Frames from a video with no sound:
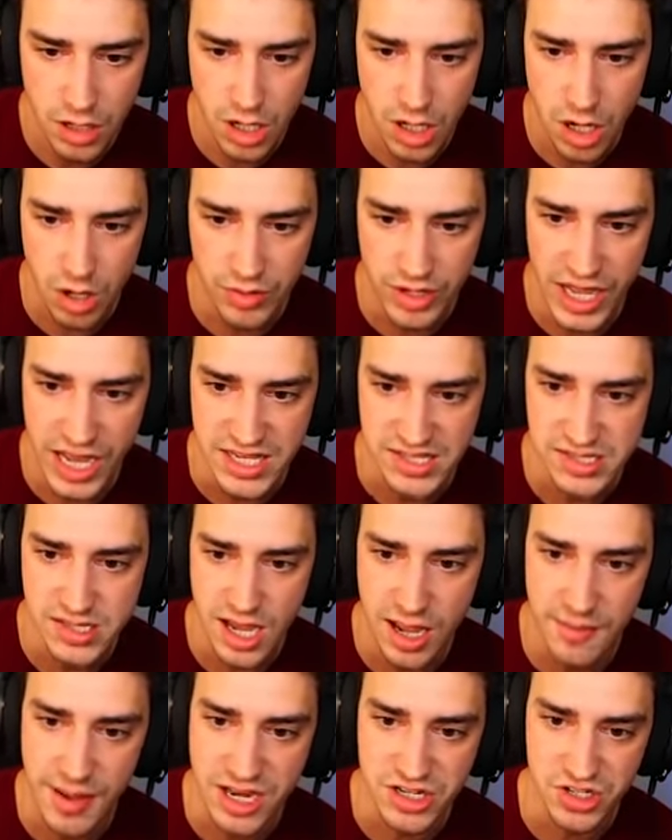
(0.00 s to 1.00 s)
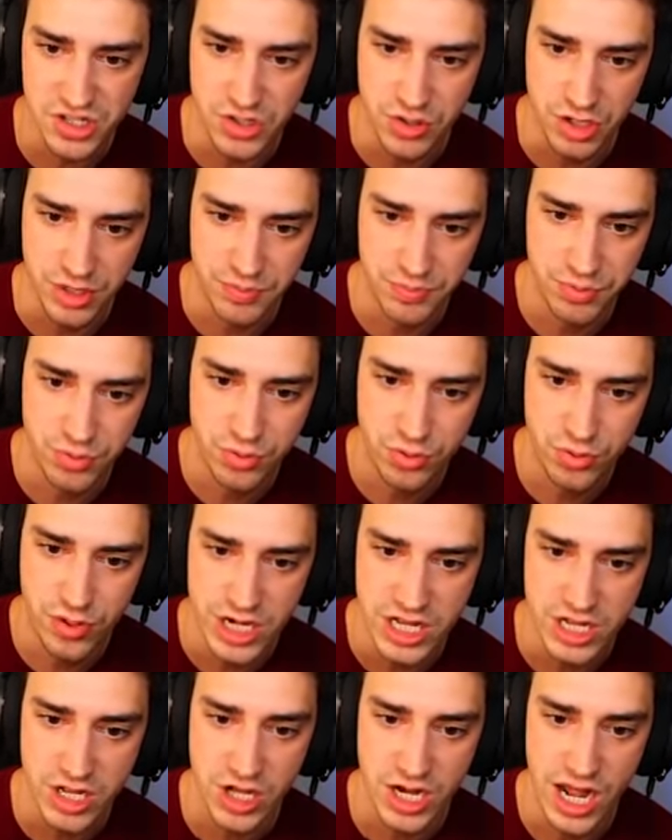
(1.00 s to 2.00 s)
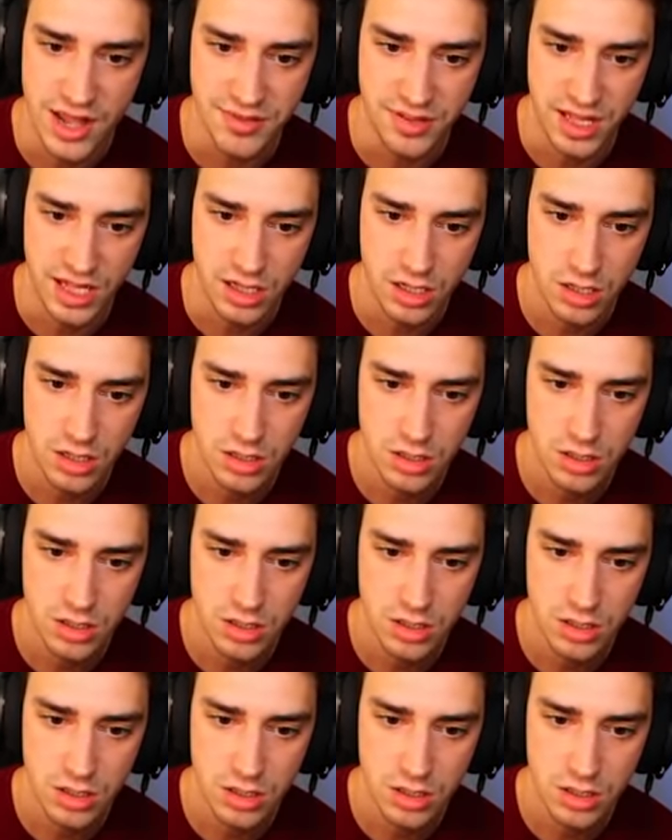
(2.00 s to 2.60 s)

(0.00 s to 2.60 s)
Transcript: Oh, nice. I'm actually doing pretty good, I think.